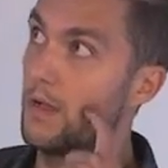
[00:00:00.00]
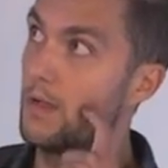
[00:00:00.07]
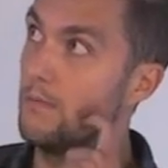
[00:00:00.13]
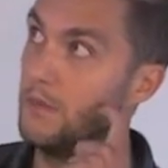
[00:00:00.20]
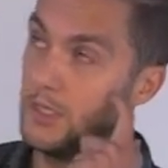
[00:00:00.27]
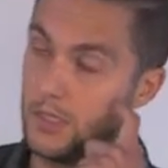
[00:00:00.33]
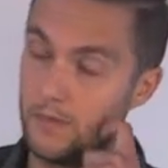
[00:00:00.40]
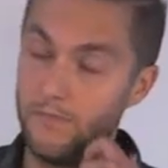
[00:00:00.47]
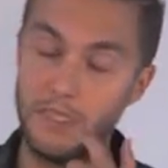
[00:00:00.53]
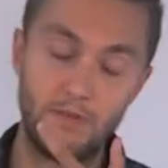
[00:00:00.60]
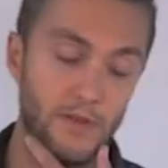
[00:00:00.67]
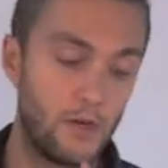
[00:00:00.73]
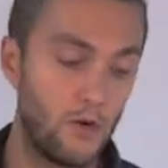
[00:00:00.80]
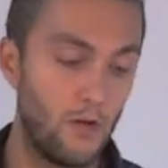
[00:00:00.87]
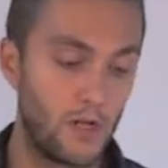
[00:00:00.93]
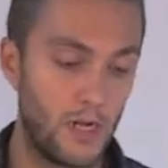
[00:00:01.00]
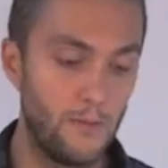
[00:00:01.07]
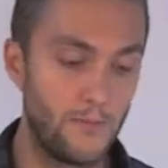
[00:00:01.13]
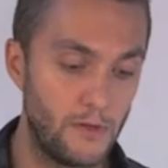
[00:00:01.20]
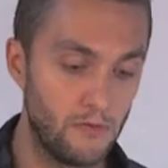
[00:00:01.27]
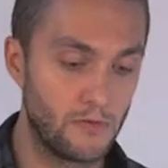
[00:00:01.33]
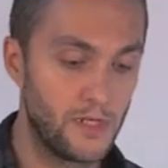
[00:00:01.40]
which, is, which we call
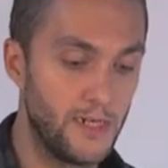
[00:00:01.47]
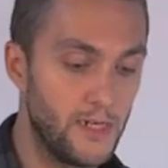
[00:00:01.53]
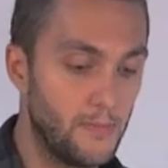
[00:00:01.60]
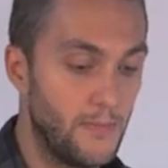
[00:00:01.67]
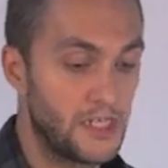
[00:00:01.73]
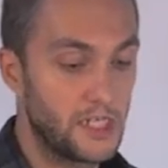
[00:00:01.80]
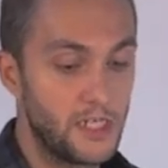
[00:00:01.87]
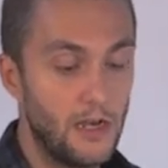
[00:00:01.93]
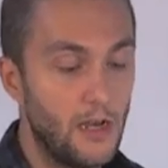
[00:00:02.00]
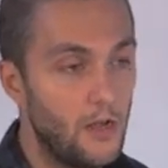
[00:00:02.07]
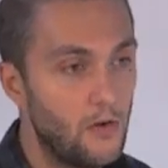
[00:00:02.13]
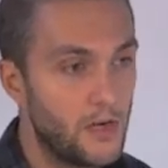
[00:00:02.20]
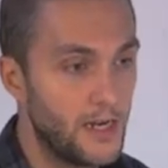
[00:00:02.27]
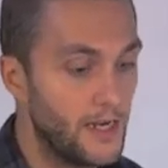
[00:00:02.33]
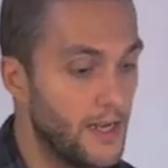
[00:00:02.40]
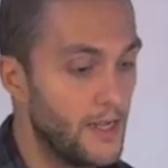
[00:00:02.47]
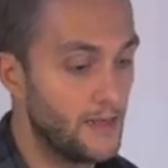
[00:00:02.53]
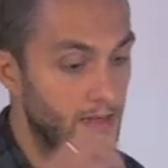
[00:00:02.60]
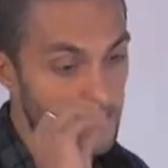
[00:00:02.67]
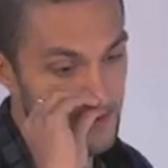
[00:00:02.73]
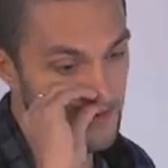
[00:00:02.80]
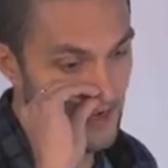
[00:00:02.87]
compute grid, machine learning,
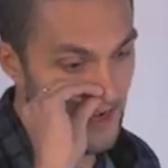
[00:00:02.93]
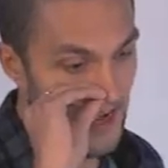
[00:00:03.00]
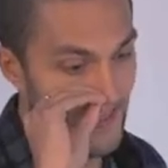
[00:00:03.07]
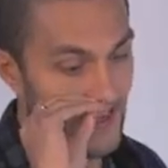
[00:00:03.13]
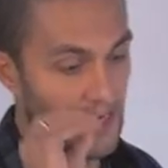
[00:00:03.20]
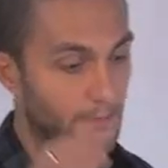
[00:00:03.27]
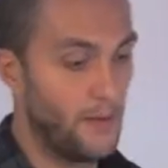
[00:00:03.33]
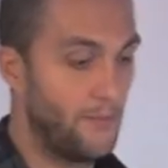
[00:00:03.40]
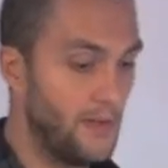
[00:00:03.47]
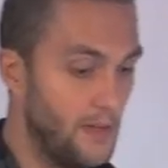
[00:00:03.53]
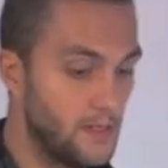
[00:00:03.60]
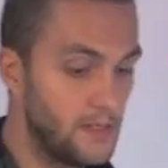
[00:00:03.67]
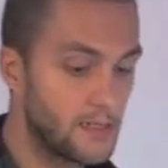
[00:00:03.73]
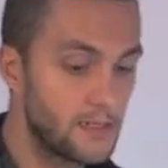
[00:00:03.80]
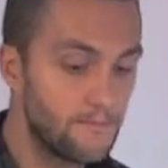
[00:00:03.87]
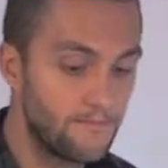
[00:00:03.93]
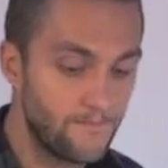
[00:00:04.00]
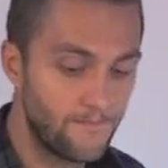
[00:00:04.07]
and other capabilities.